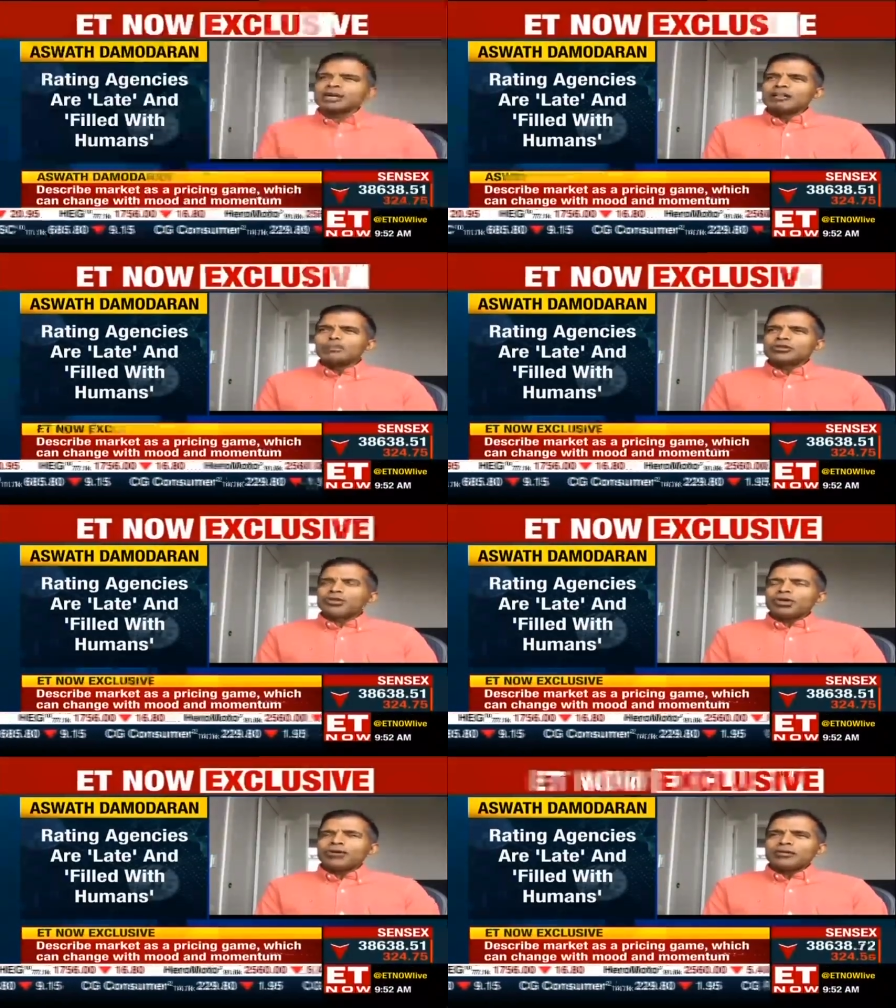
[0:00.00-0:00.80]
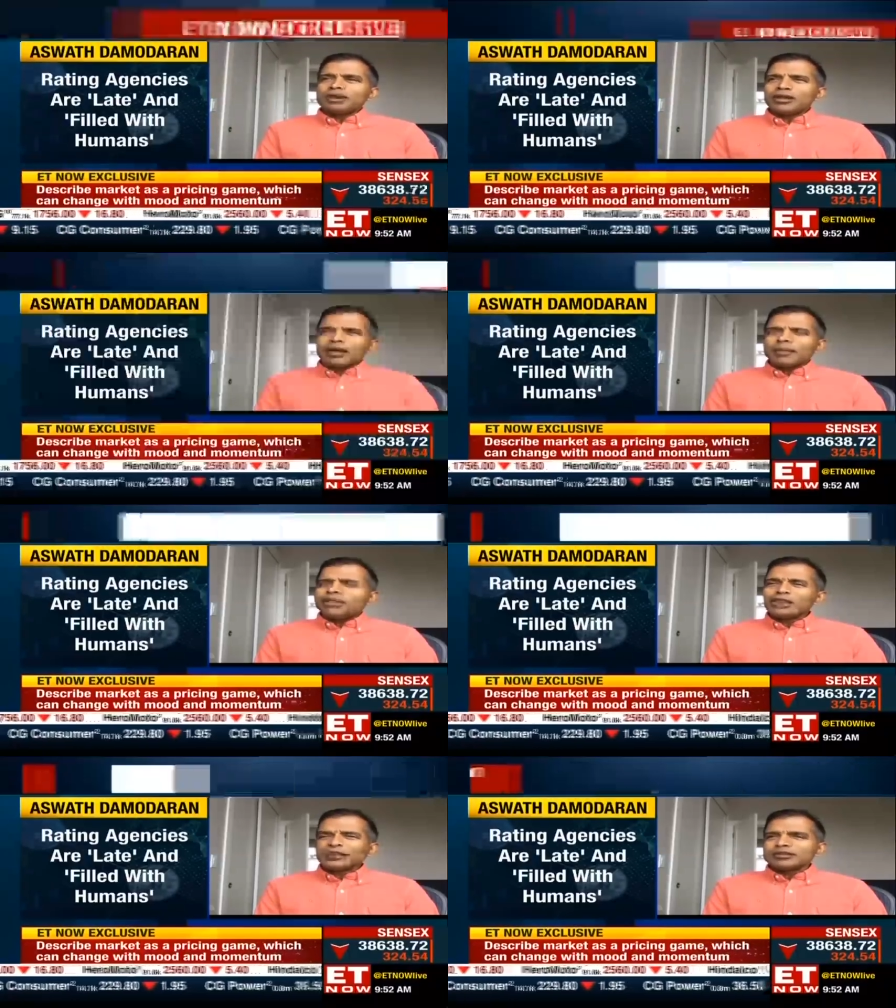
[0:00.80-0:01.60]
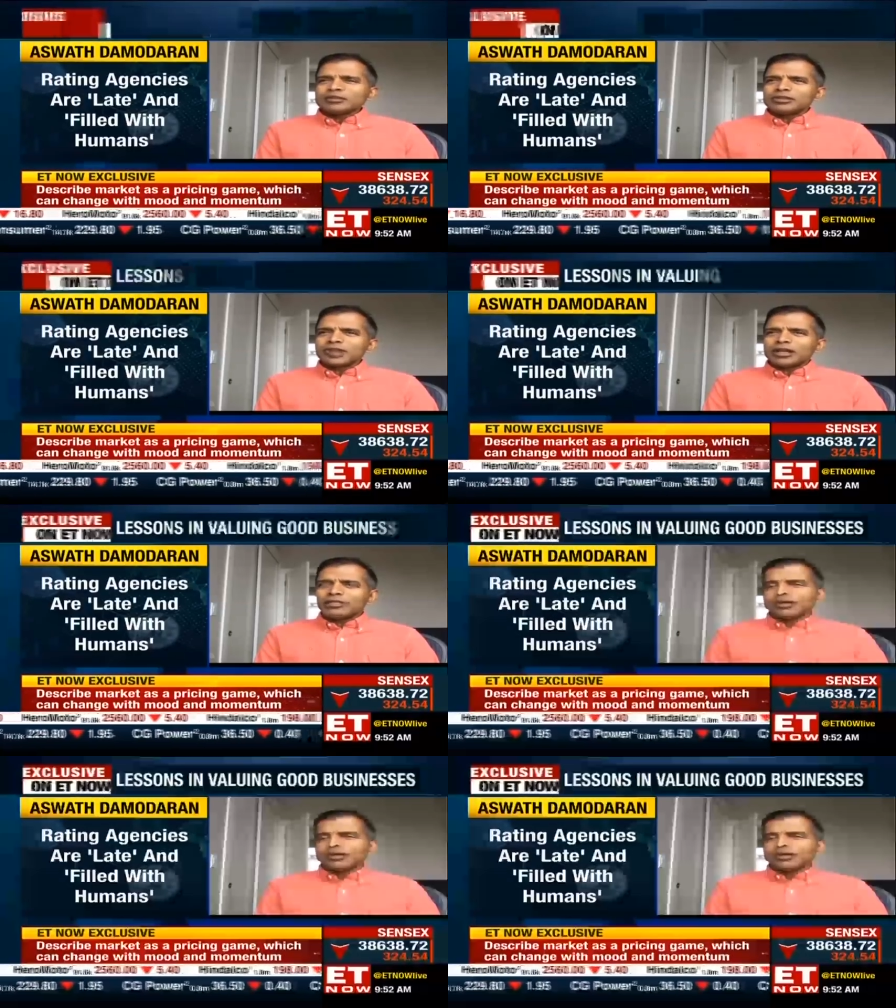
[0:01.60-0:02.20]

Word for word: So you can, I mean, there are there are